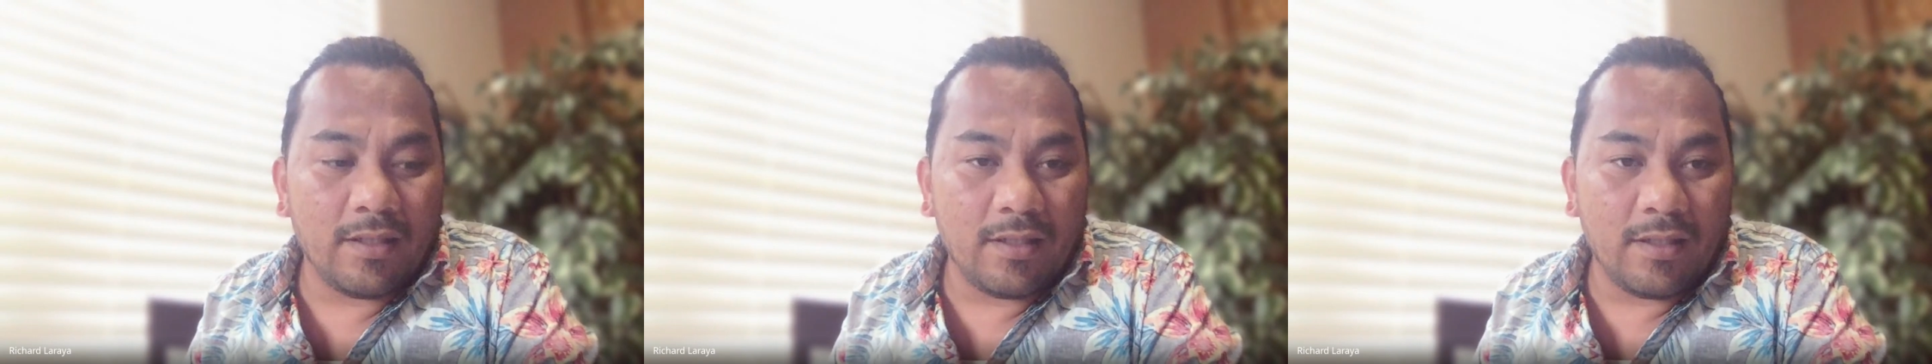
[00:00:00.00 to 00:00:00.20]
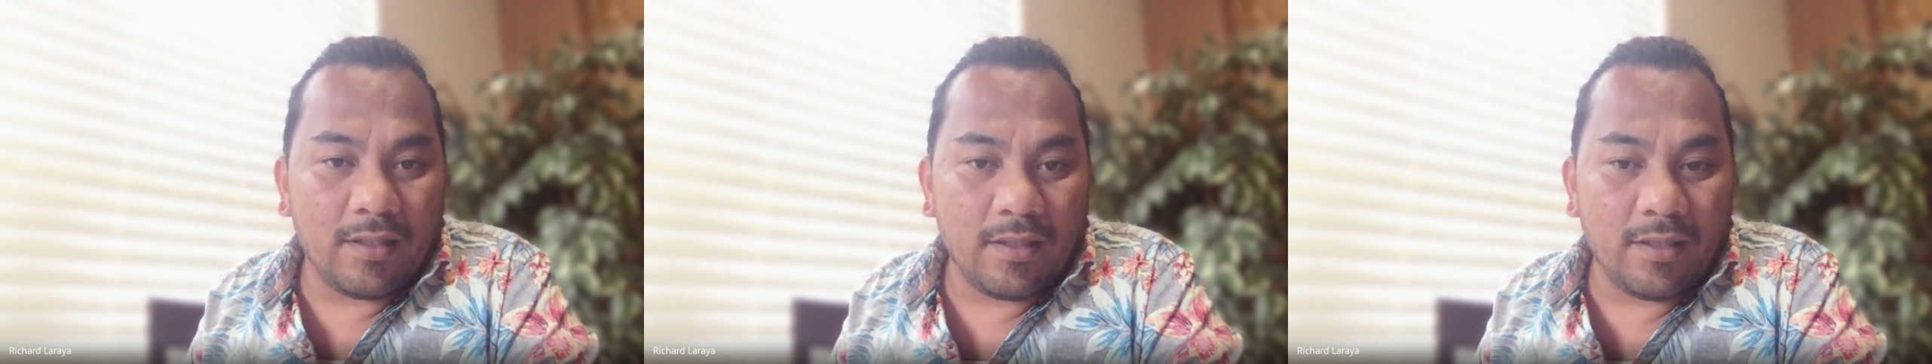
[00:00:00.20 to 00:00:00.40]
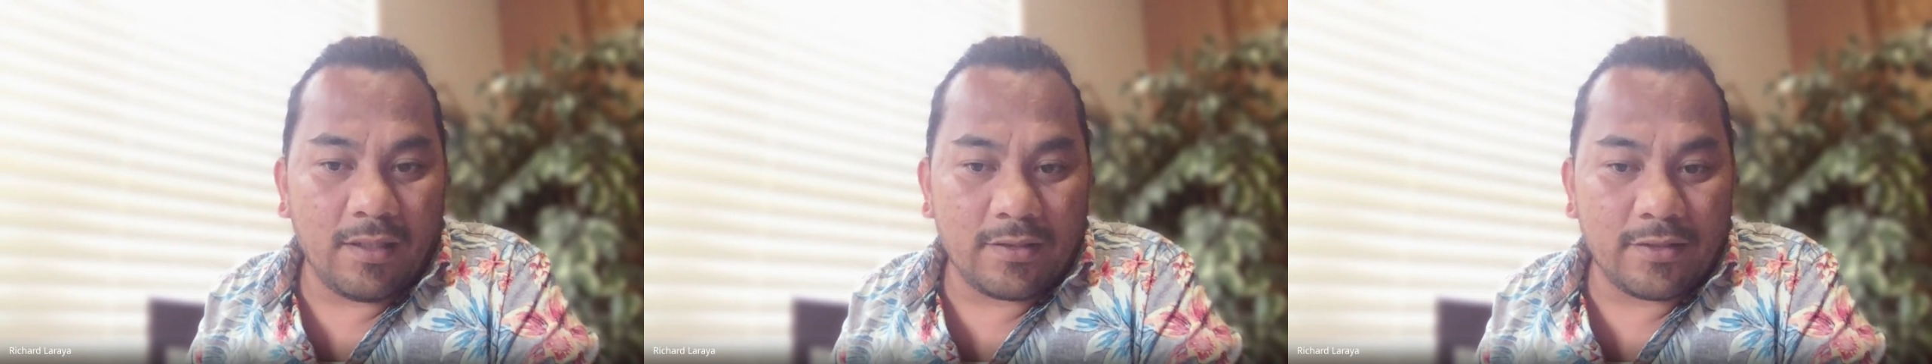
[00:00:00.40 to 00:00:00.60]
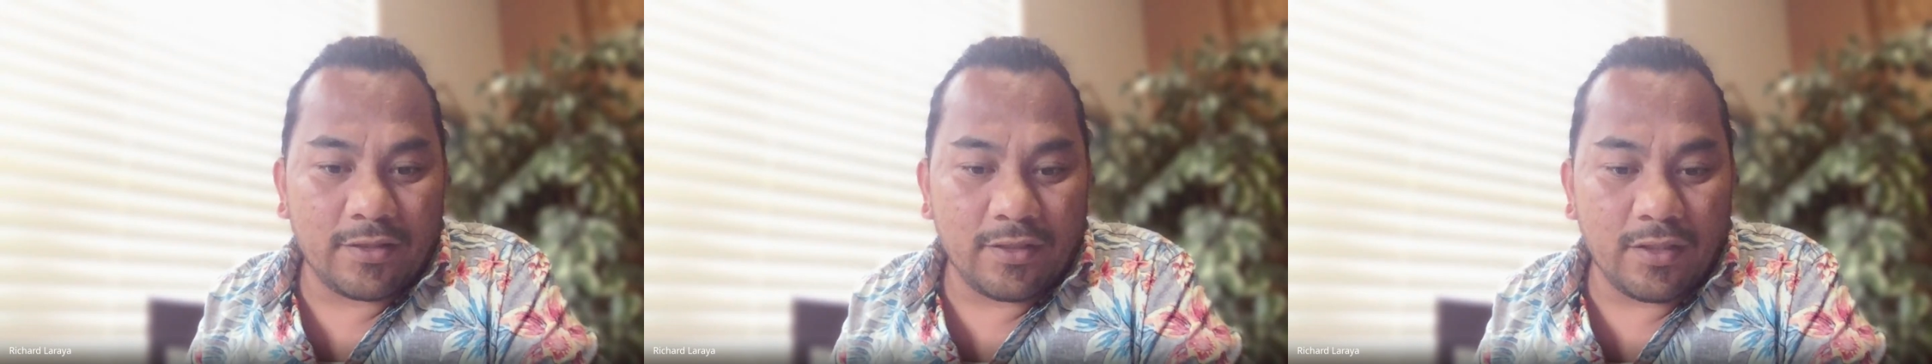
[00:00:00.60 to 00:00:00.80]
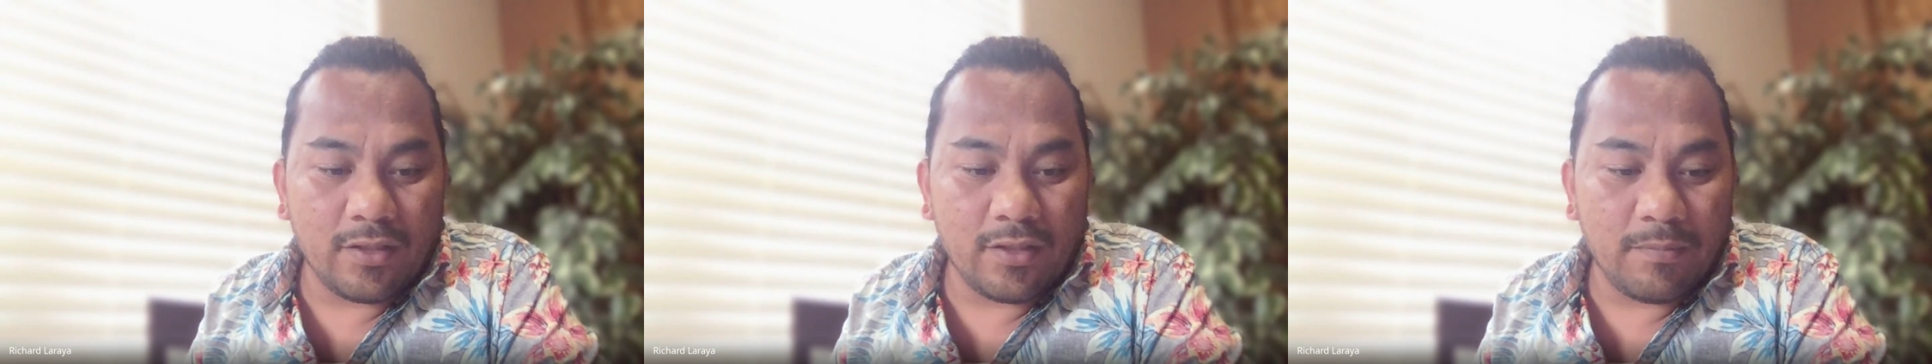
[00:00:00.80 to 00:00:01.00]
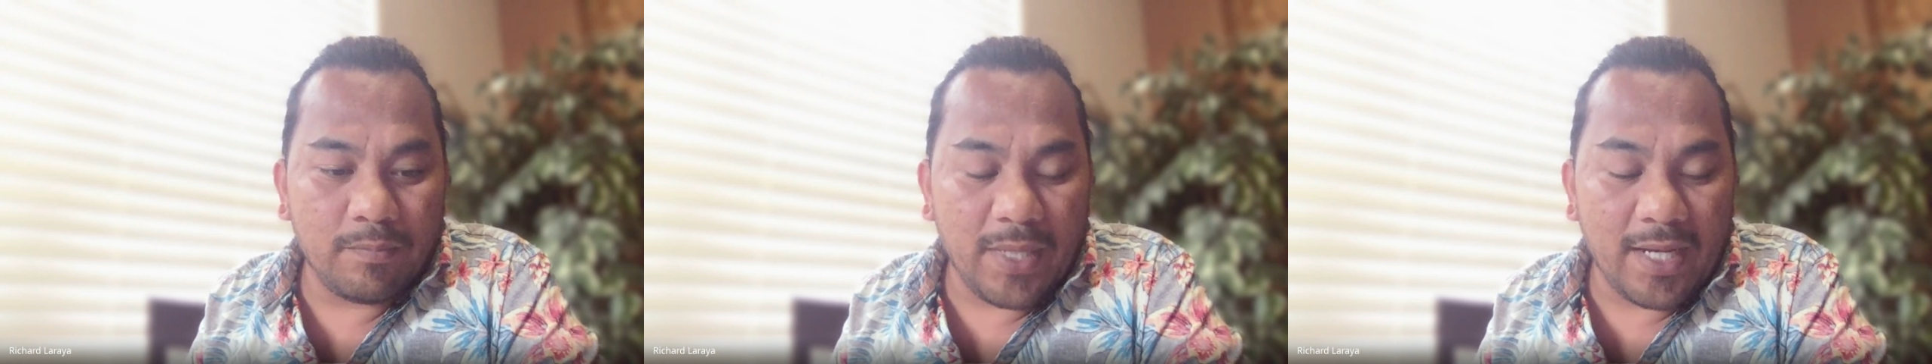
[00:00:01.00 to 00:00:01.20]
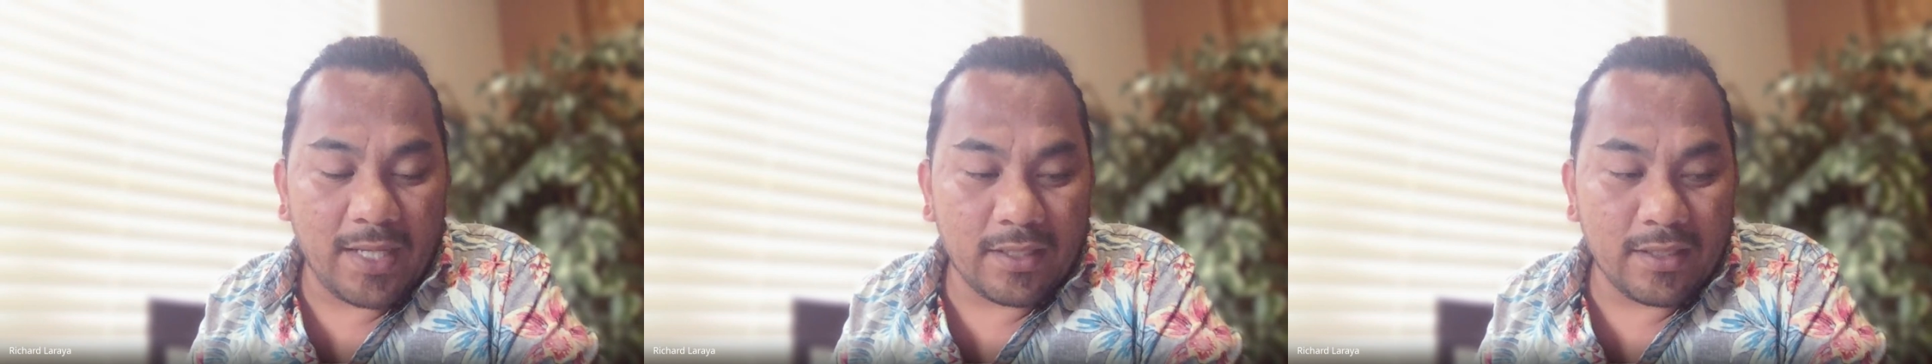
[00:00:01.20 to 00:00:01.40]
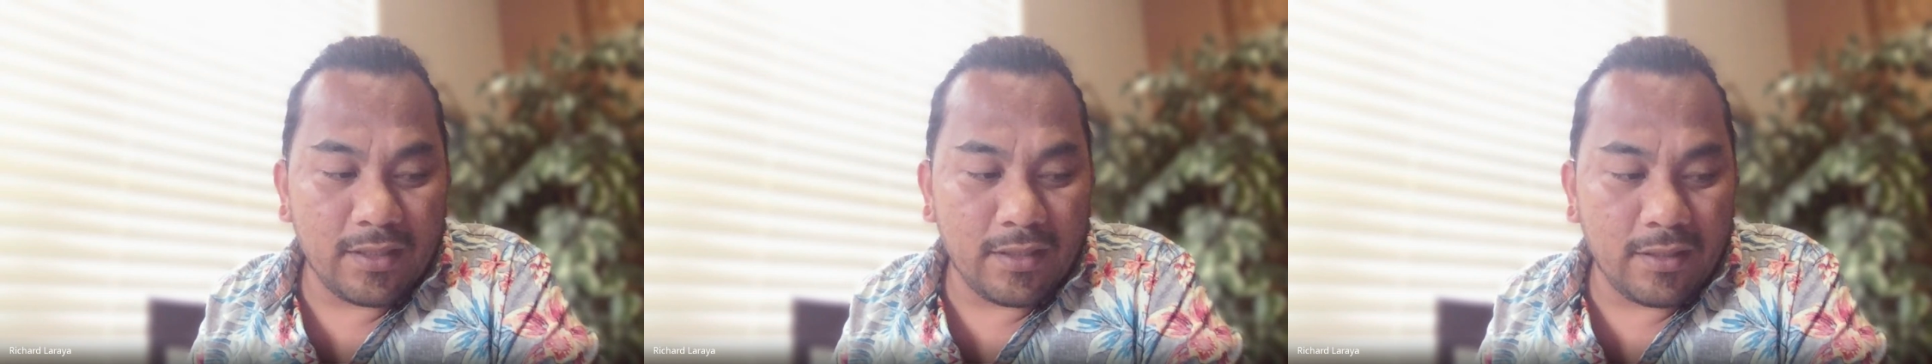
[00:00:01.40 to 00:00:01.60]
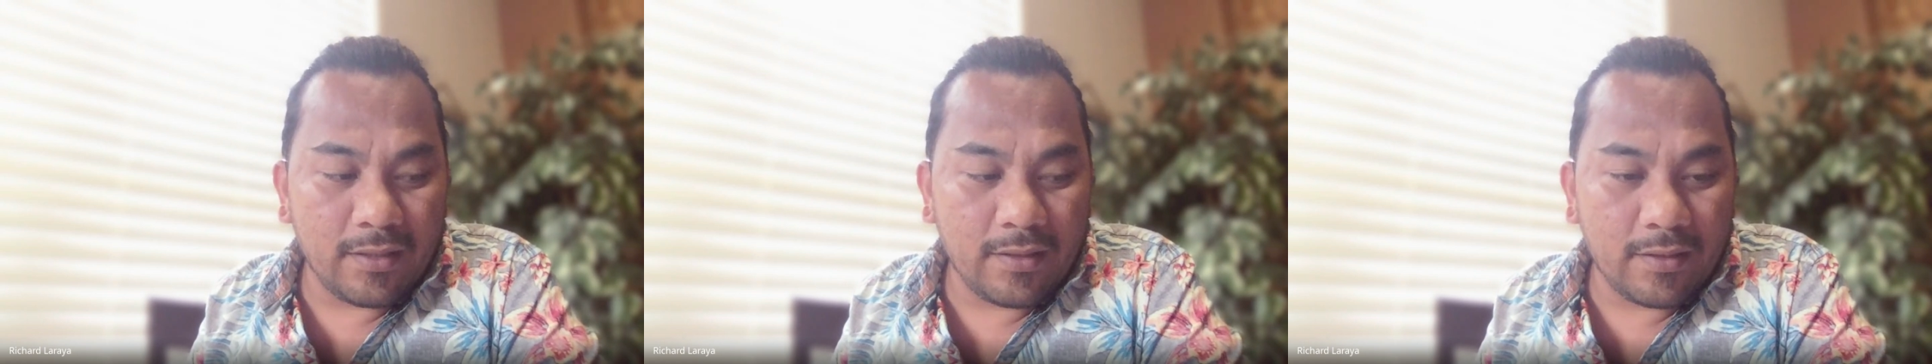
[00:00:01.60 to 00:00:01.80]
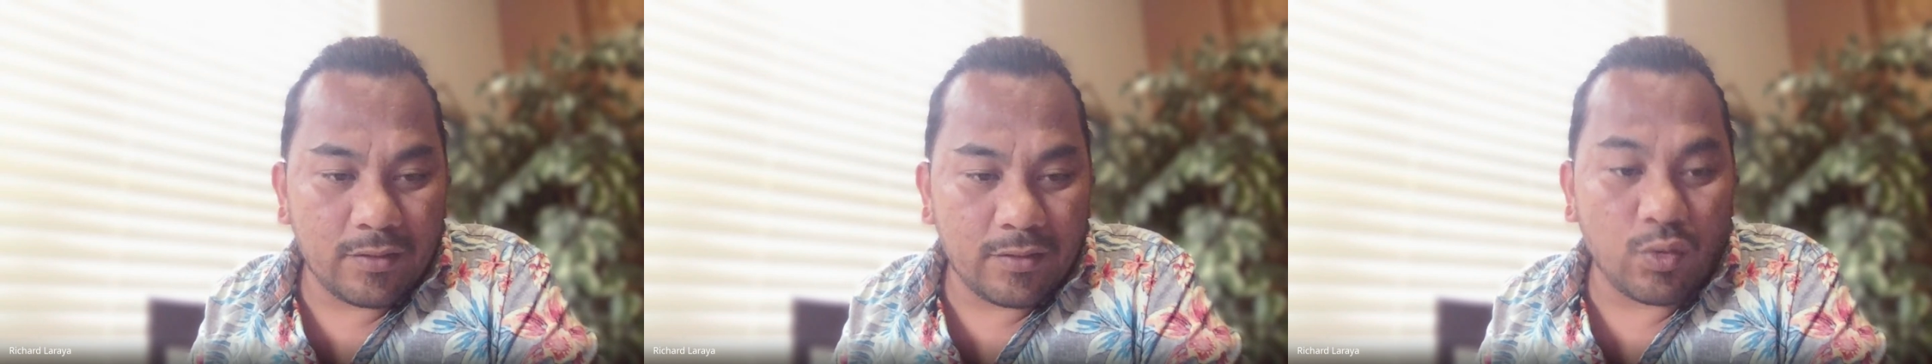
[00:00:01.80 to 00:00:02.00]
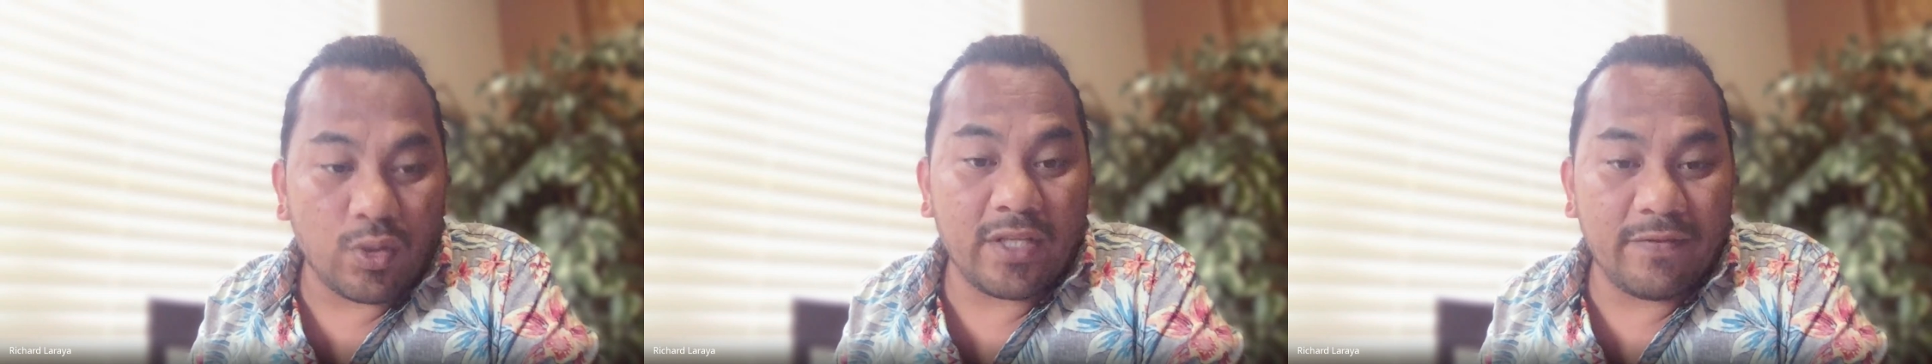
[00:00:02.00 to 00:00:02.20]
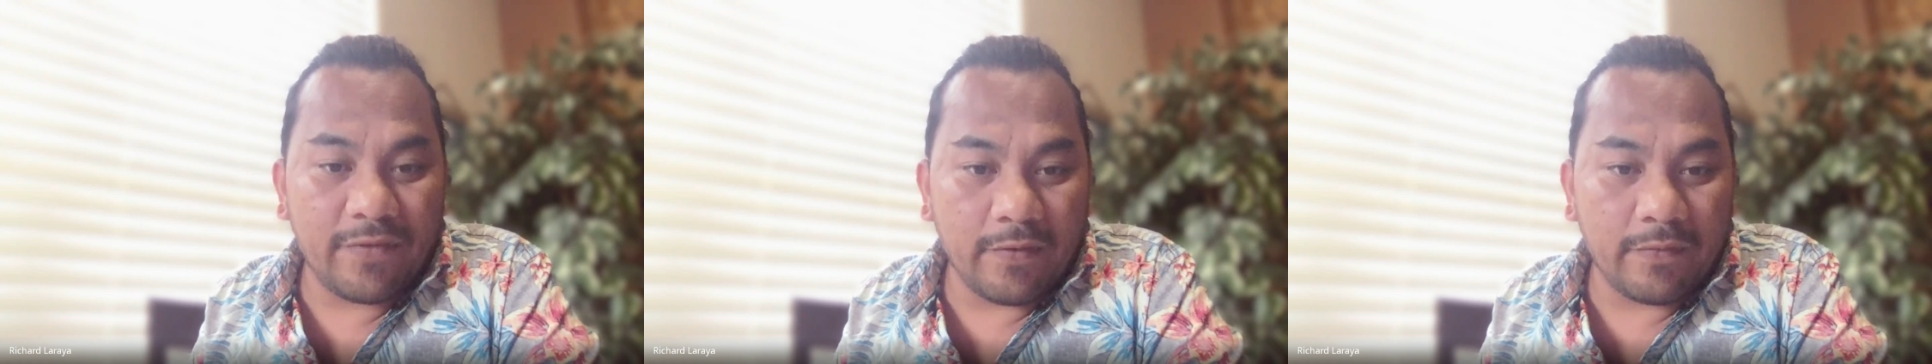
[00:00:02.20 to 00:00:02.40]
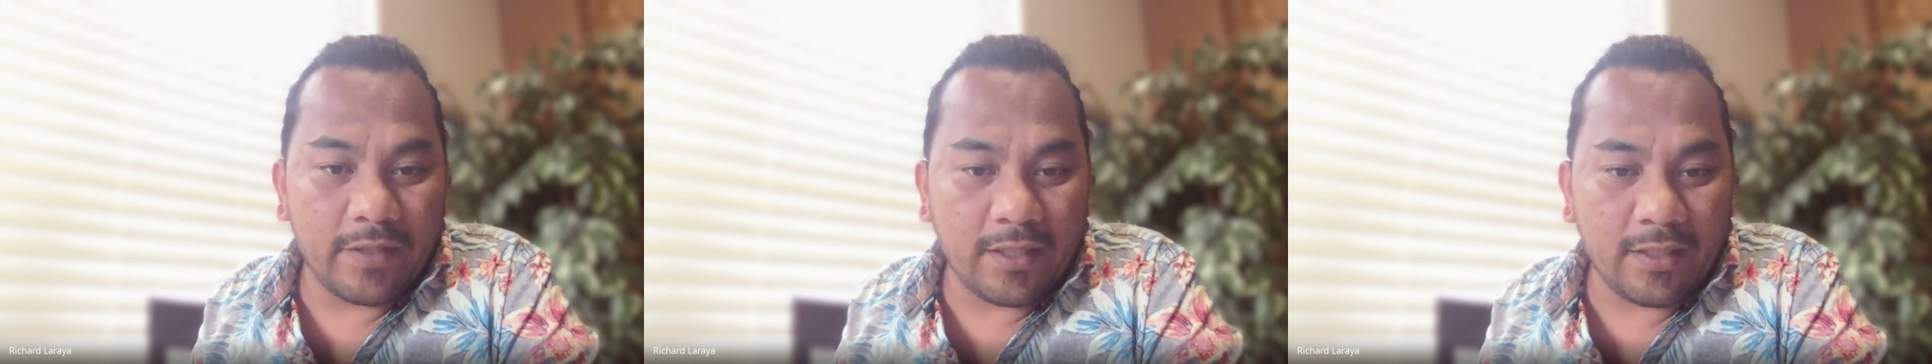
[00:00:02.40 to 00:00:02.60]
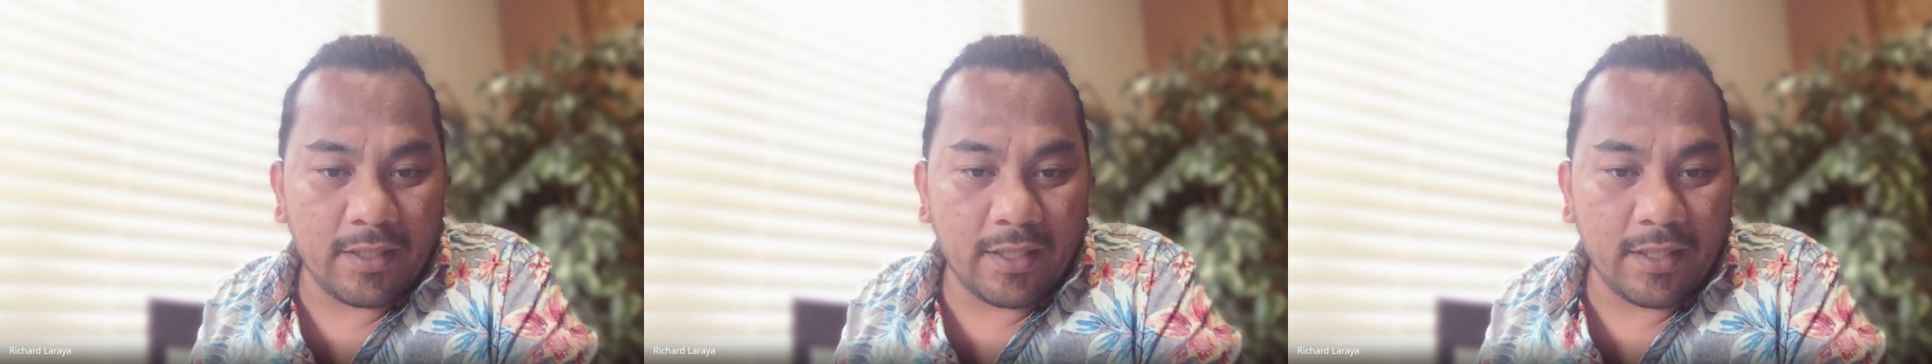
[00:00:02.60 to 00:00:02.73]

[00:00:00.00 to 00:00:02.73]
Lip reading: So back in 2015,